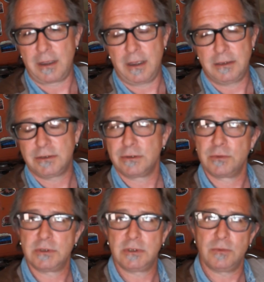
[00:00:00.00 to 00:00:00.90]
I sure
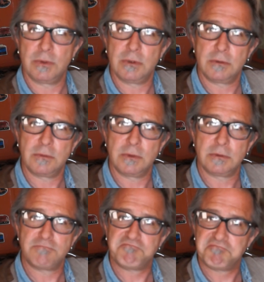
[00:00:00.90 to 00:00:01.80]
wish it were
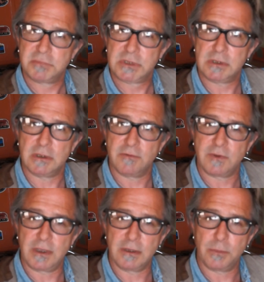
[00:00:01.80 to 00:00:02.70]
still
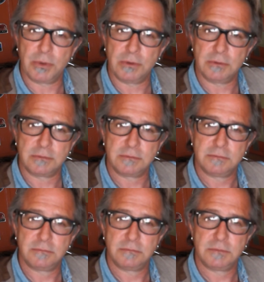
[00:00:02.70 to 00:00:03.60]
available
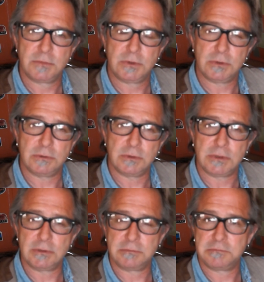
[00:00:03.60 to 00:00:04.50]

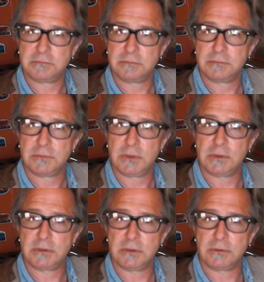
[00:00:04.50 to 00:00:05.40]
to
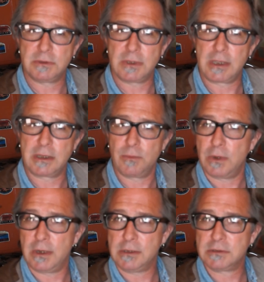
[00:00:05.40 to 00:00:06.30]
the children like it
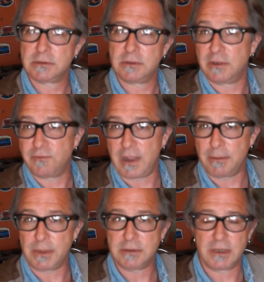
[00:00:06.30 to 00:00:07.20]
was, to the
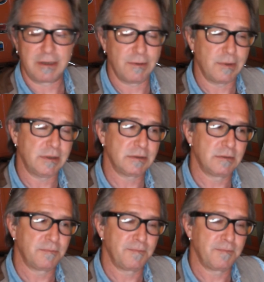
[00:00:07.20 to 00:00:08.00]
families like it was.